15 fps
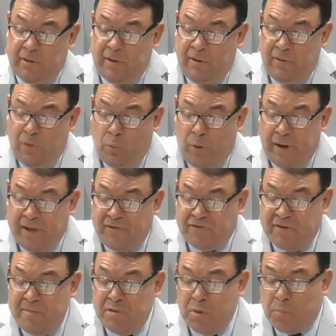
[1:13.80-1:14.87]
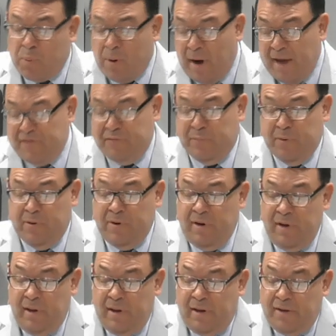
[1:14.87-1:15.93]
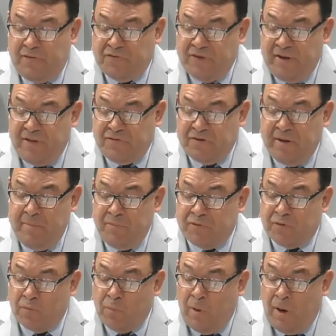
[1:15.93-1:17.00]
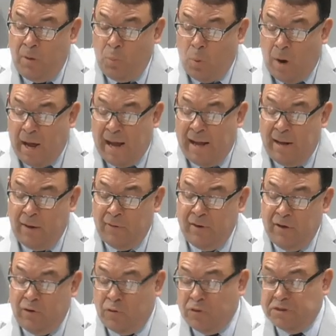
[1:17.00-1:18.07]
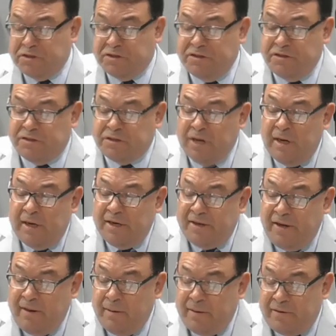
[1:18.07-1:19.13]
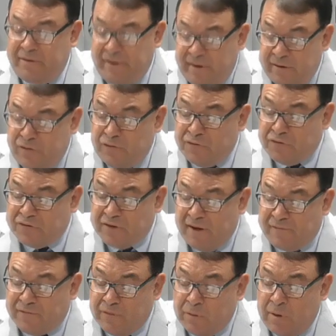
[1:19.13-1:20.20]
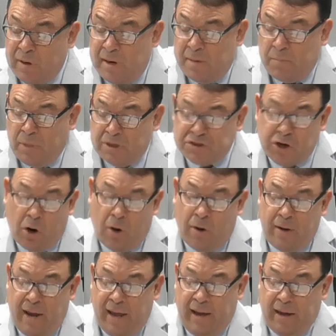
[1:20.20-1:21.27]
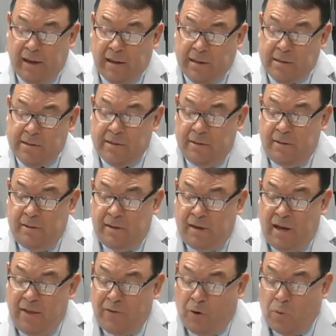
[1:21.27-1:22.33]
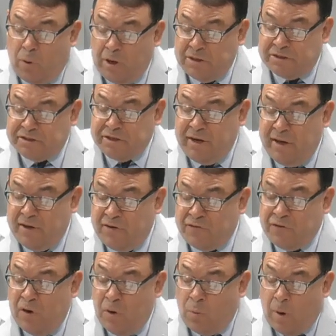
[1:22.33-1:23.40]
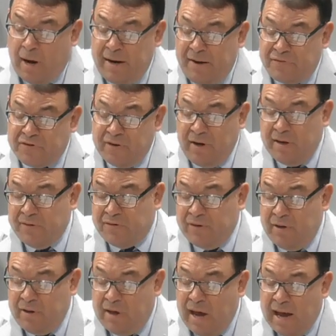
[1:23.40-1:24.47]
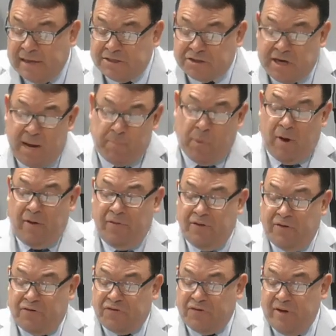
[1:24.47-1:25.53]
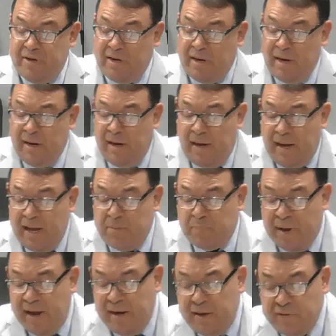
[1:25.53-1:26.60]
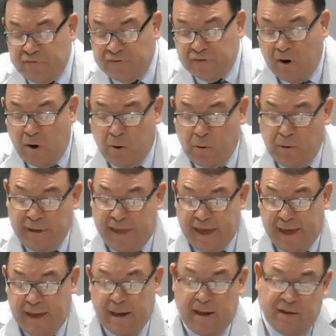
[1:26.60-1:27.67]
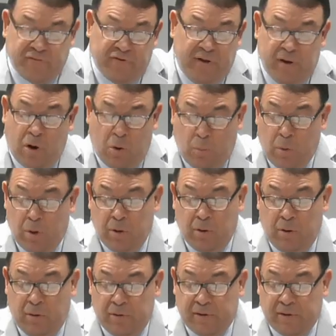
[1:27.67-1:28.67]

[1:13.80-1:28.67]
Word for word: The wicked seem to prosper, sin seems to run wild, and Christians tend to suffer much heartache. Another question is, why doesn't God stop all this sin and pain and sorrow and chaos in our world?